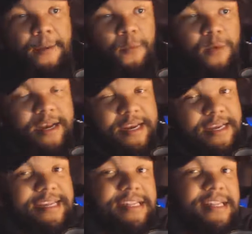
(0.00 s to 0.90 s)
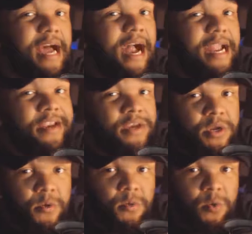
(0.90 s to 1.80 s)
What it is, I
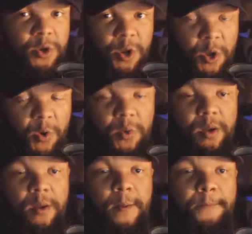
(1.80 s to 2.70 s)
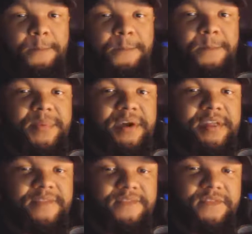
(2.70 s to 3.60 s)
don't know, but
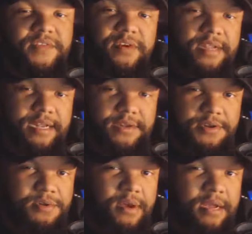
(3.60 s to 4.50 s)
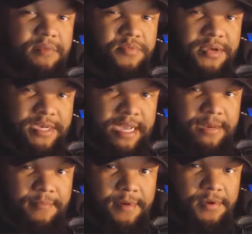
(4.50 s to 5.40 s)
it feels like they're trying to
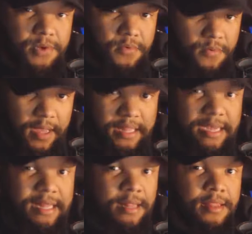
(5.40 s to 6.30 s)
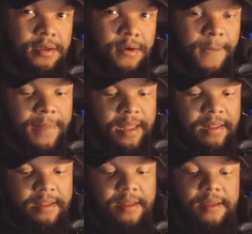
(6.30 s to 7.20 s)
protect Mojo Rawley a little
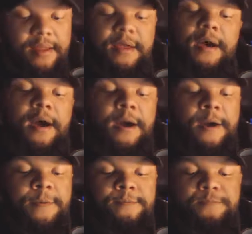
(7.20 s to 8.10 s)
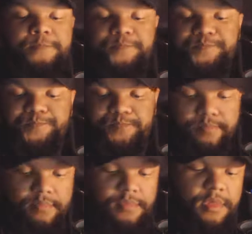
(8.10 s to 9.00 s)
bit. So
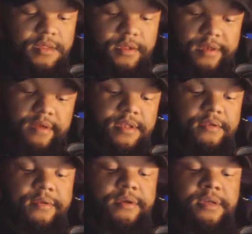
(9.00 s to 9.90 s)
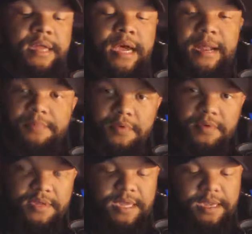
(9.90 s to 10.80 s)
that was all good. The Hype
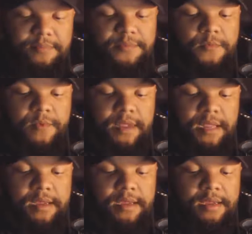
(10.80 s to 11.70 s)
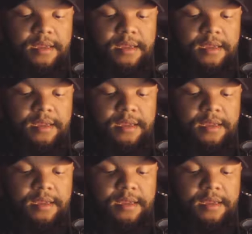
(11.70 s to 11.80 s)
Bros take up the win.